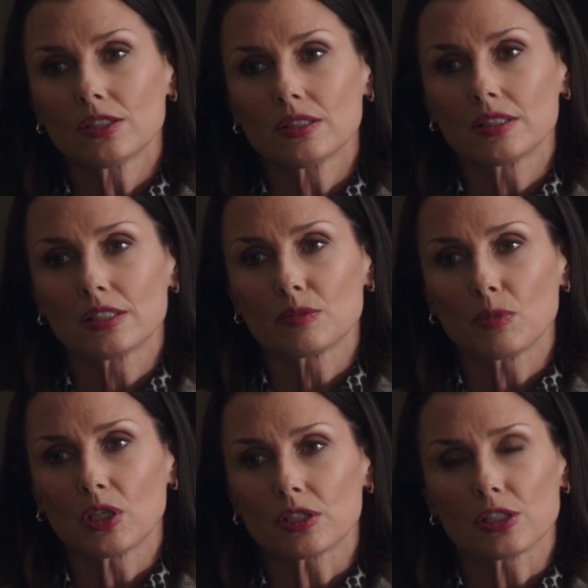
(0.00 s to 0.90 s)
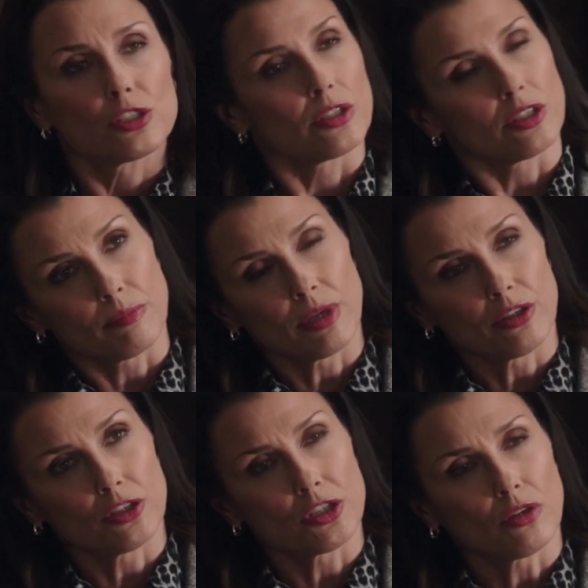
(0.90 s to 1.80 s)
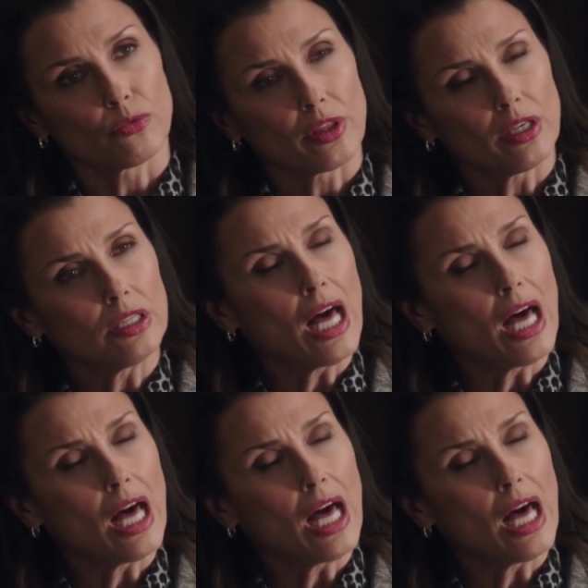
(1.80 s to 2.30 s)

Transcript: sure it's smart to start a marriage off with a